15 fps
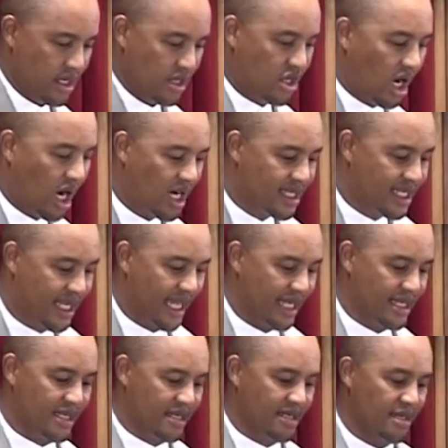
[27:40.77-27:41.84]
God
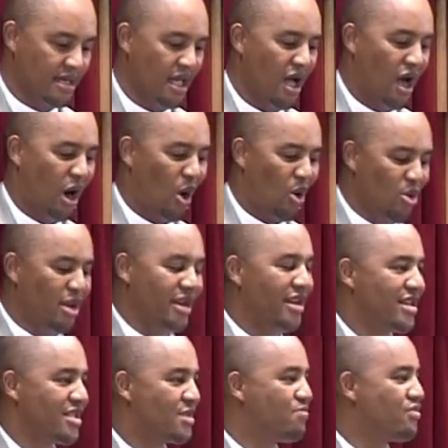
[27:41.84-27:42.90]
says,
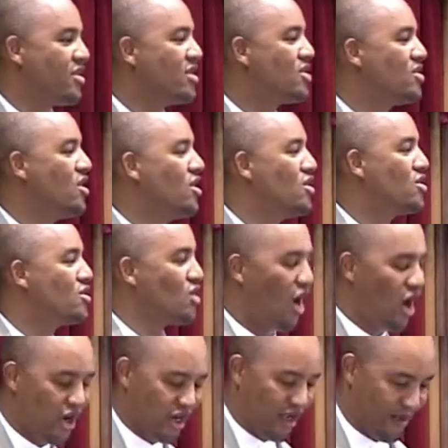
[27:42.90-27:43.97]
holiness precedes
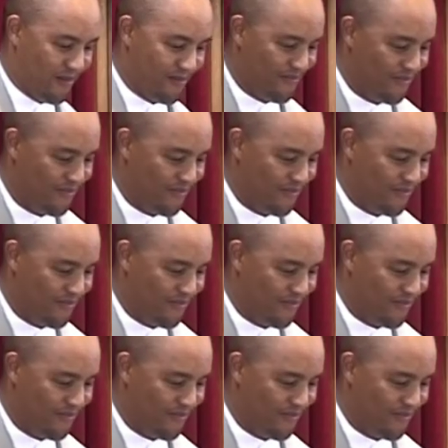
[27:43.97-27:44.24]
honor.